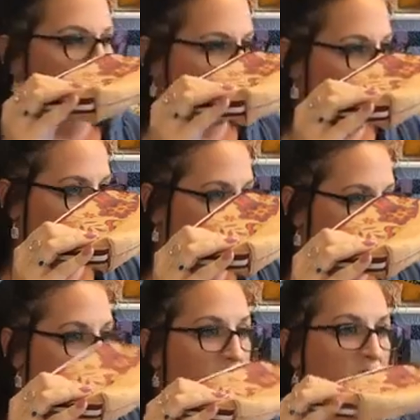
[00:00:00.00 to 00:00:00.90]
It looks
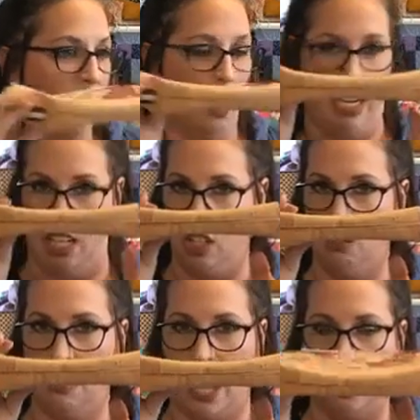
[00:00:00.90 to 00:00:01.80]
ugly, so I didn't
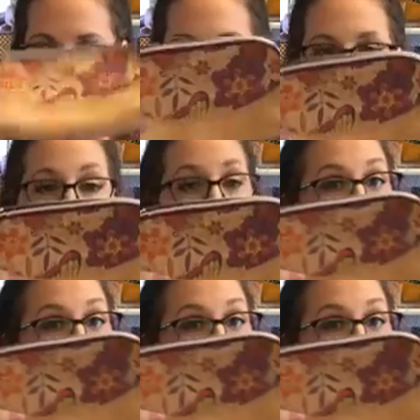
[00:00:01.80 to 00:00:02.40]
do that.